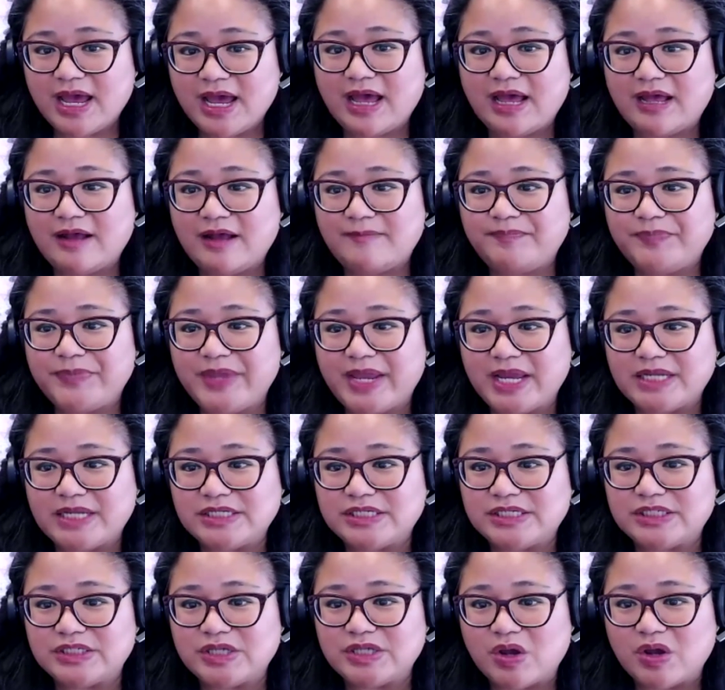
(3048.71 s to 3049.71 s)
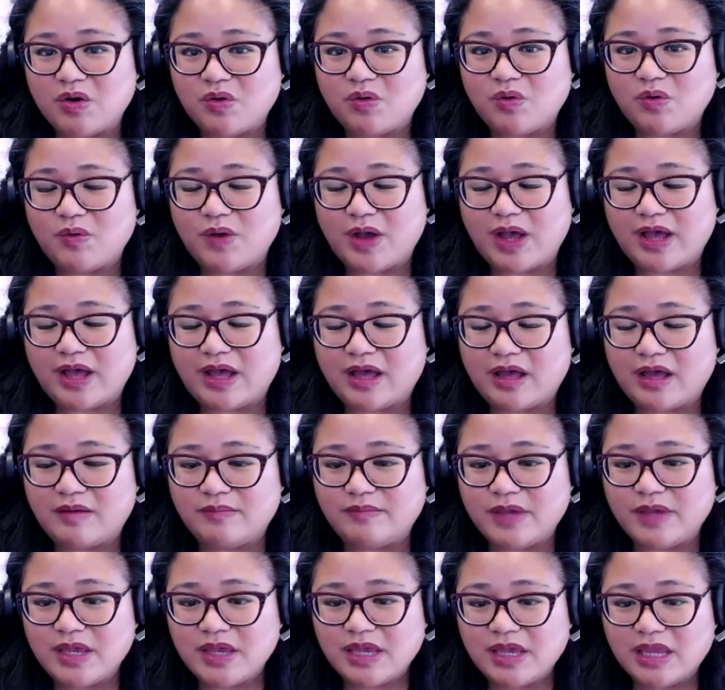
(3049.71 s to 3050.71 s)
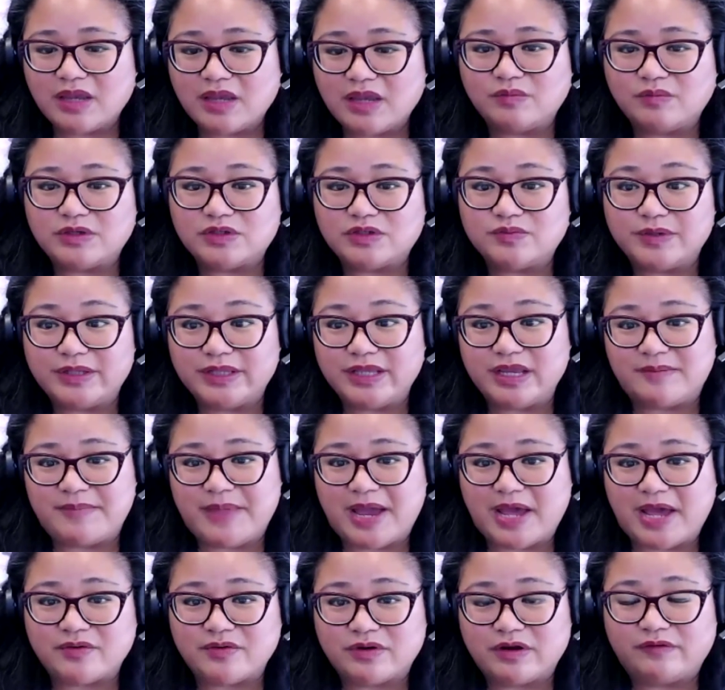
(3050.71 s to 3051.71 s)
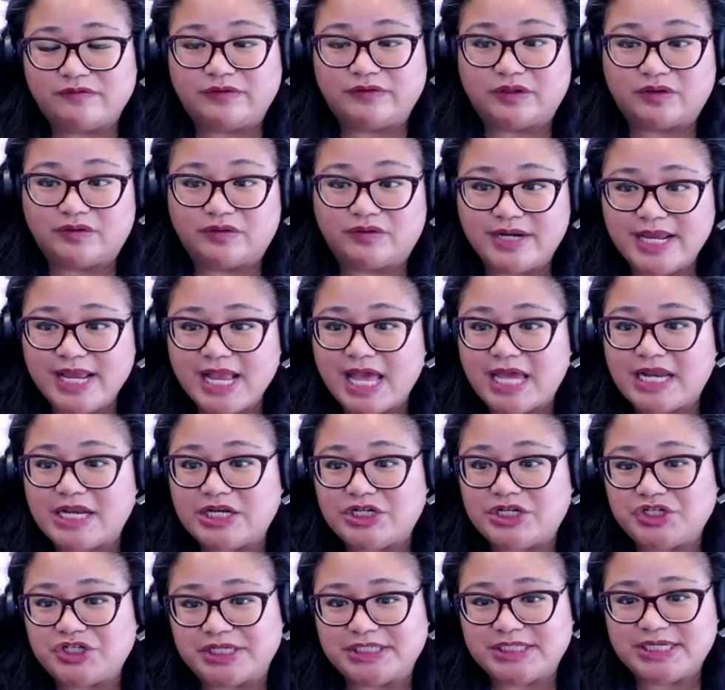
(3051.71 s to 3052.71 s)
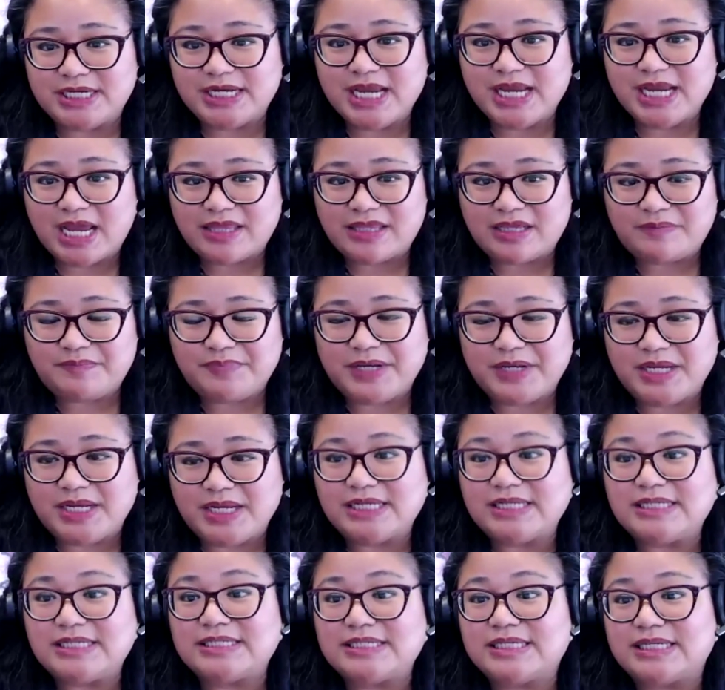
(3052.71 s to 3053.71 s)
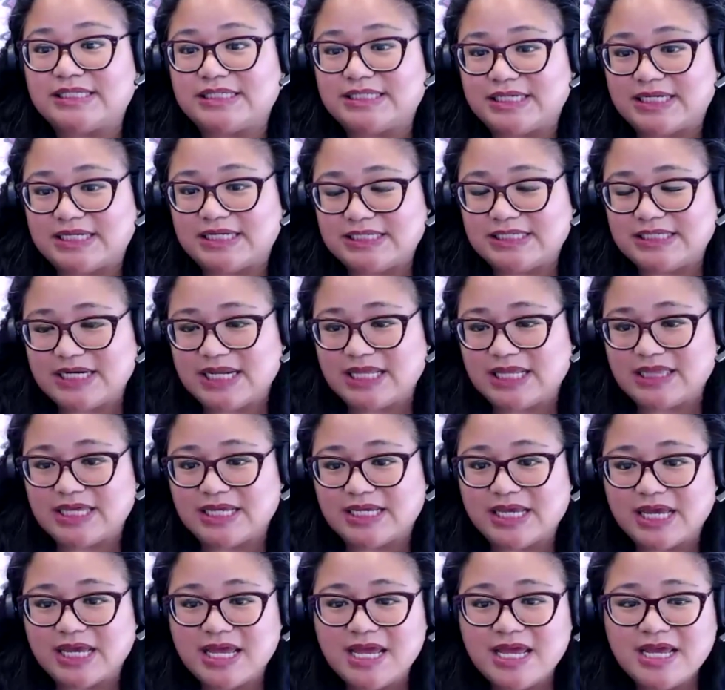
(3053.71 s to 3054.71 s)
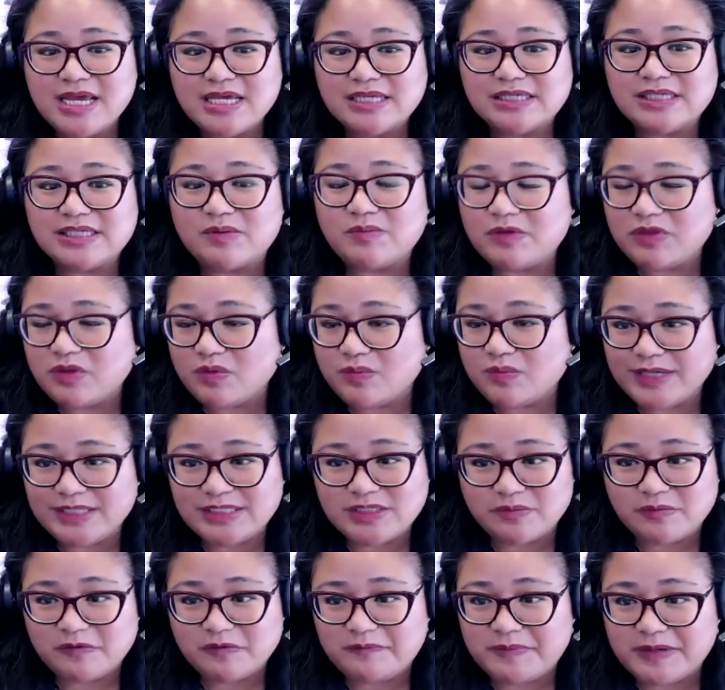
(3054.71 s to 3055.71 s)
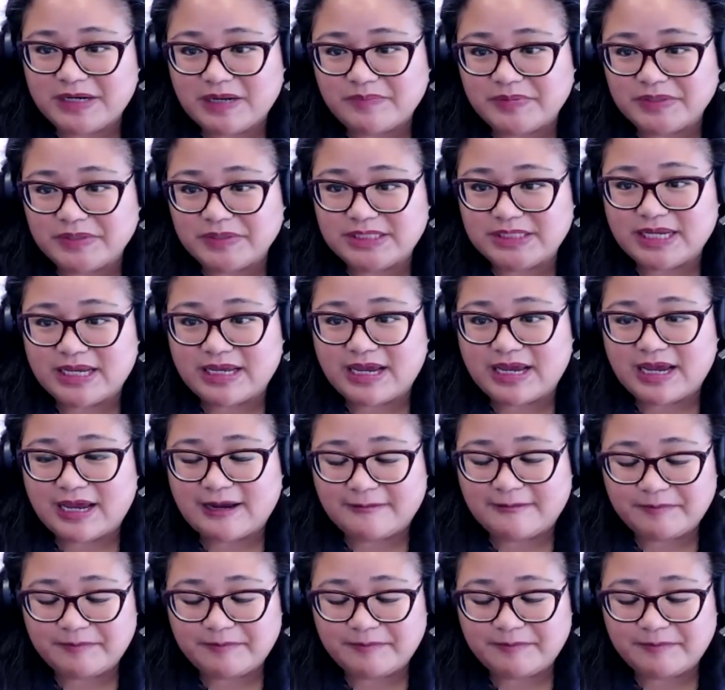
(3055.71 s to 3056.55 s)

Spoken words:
And so it was really a matter of learning and adjusting and then being consistent. And I think some of the ways that we've been able to